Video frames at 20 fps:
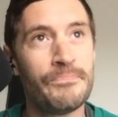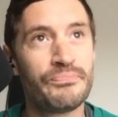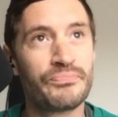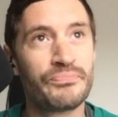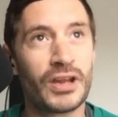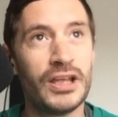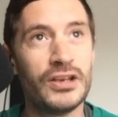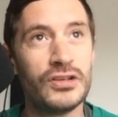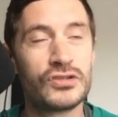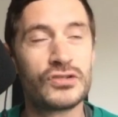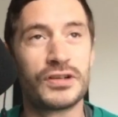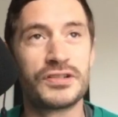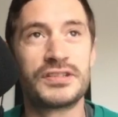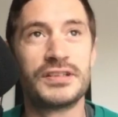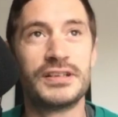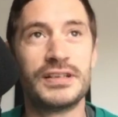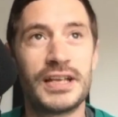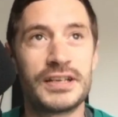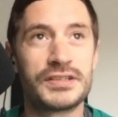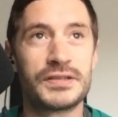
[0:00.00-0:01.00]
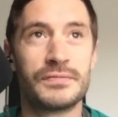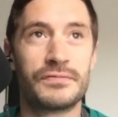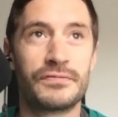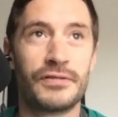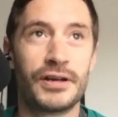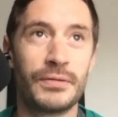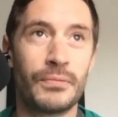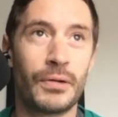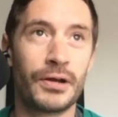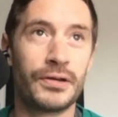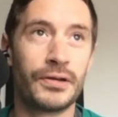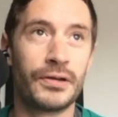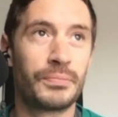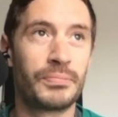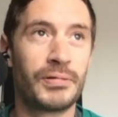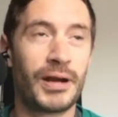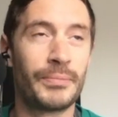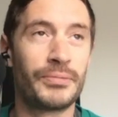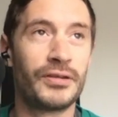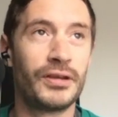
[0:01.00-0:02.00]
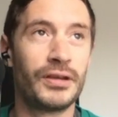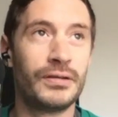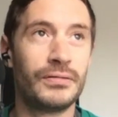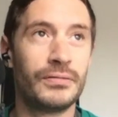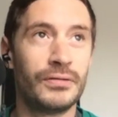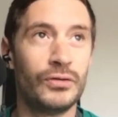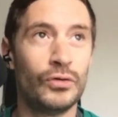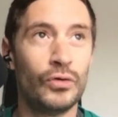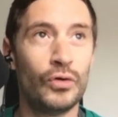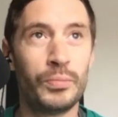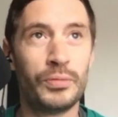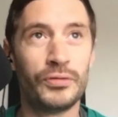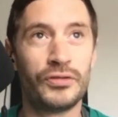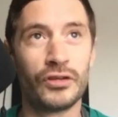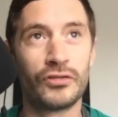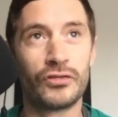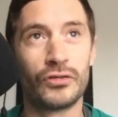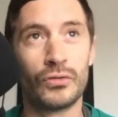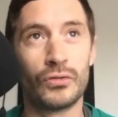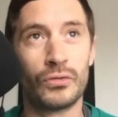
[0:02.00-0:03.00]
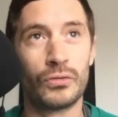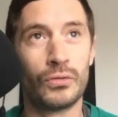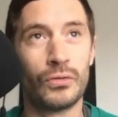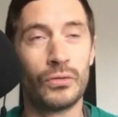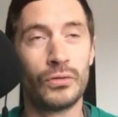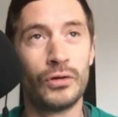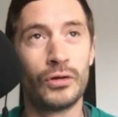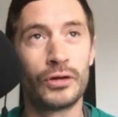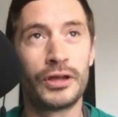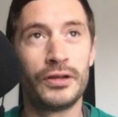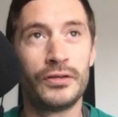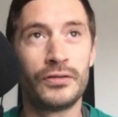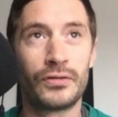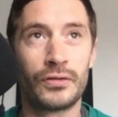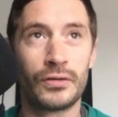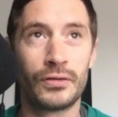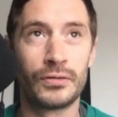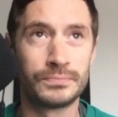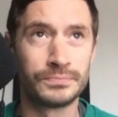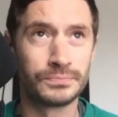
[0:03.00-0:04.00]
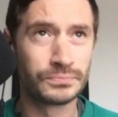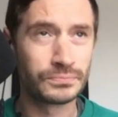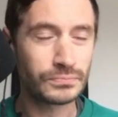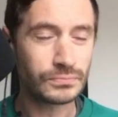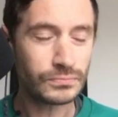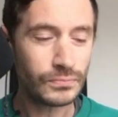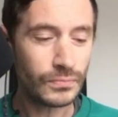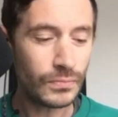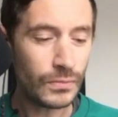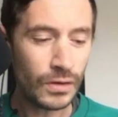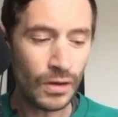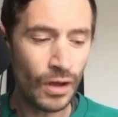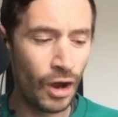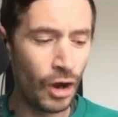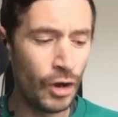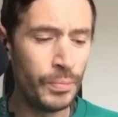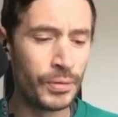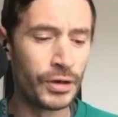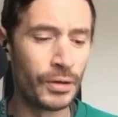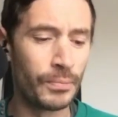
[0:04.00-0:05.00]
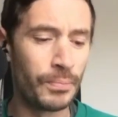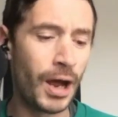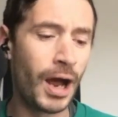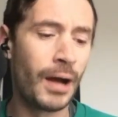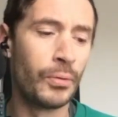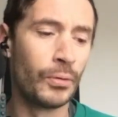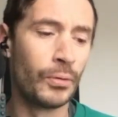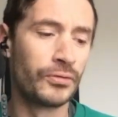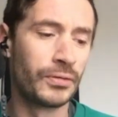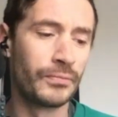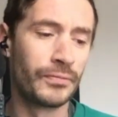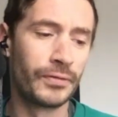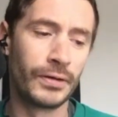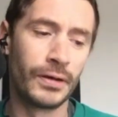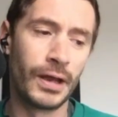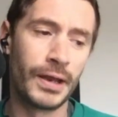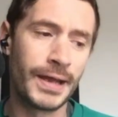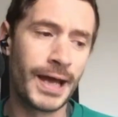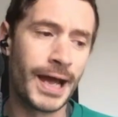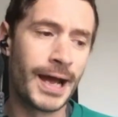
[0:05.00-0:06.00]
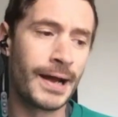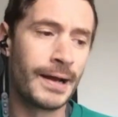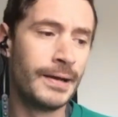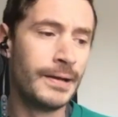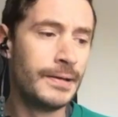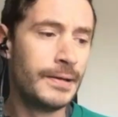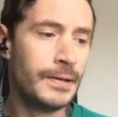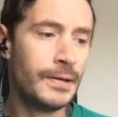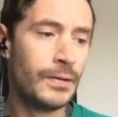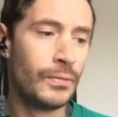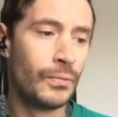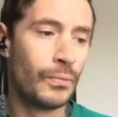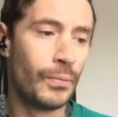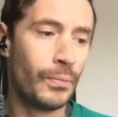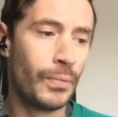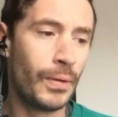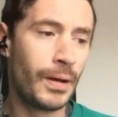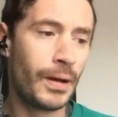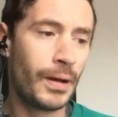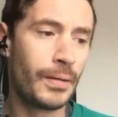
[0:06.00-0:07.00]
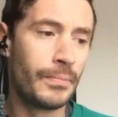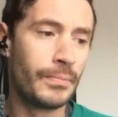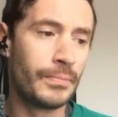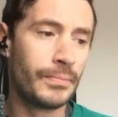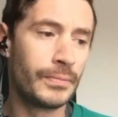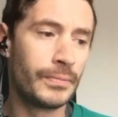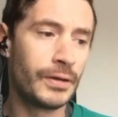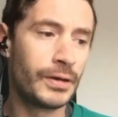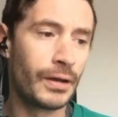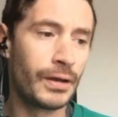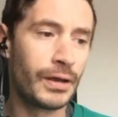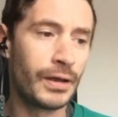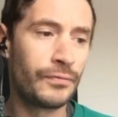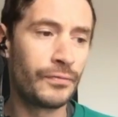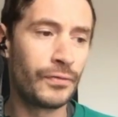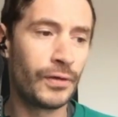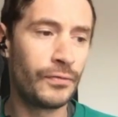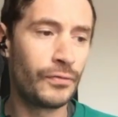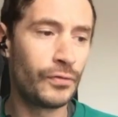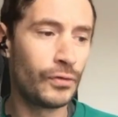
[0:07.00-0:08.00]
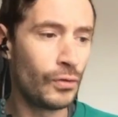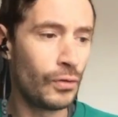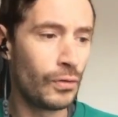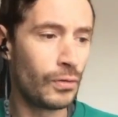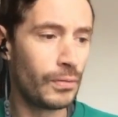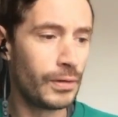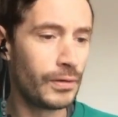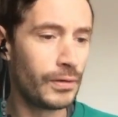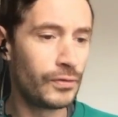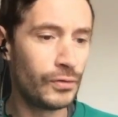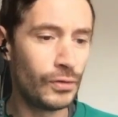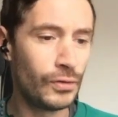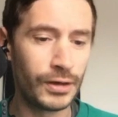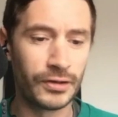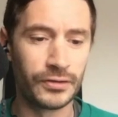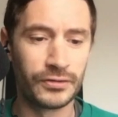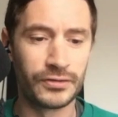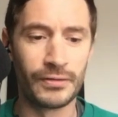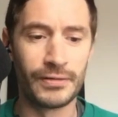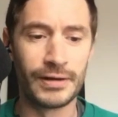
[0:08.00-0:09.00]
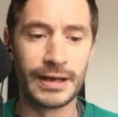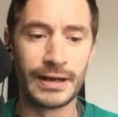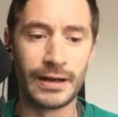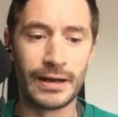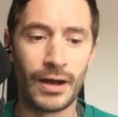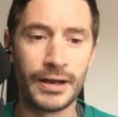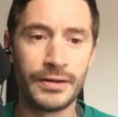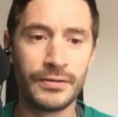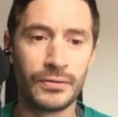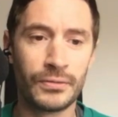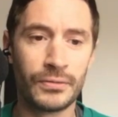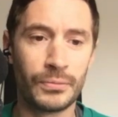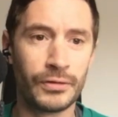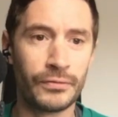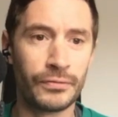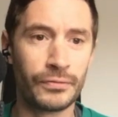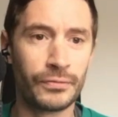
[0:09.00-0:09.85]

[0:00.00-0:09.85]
interesting lesson for anyone that's perhaps in your position, or looking to open a pub or something like that. If you're not necessarily aligned with